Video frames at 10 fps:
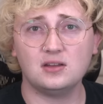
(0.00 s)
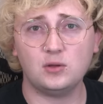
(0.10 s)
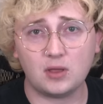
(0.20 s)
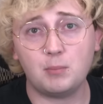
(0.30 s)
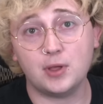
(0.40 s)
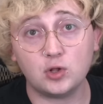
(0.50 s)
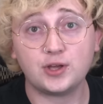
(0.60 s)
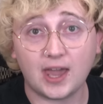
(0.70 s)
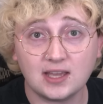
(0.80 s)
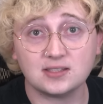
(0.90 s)
Do you think Bill
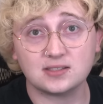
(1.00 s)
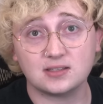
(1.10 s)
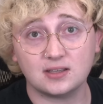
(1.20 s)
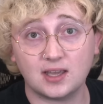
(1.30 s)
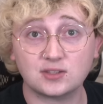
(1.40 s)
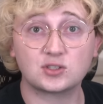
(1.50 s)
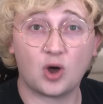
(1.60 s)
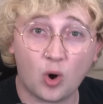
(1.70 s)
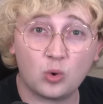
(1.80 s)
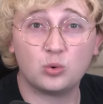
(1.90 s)
Gates gets
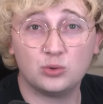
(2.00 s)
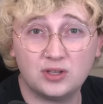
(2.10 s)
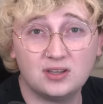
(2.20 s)
cold?